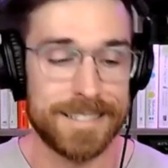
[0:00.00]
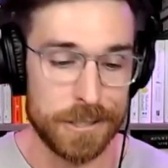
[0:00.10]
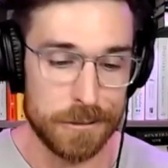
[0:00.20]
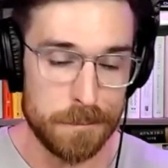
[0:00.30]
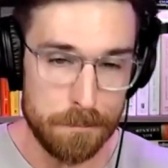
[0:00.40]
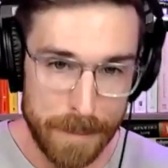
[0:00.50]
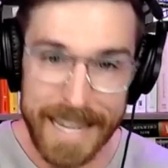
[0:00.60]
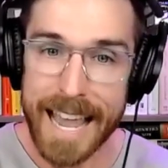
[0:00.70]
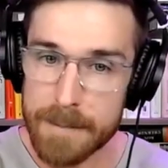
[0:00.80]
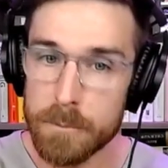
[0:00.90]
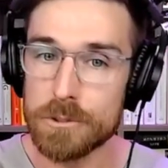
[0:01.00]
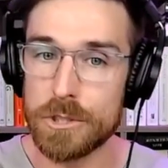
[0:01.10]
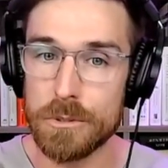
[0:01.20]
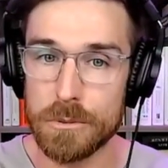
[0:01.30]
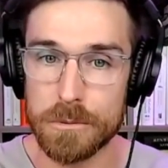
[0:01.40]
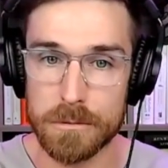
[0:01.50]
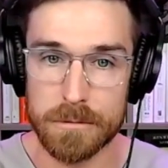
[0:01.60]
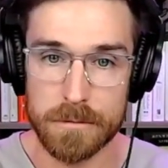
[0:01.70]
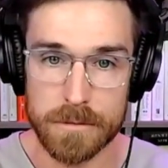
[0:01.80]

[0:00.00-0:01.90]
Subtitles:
to be able to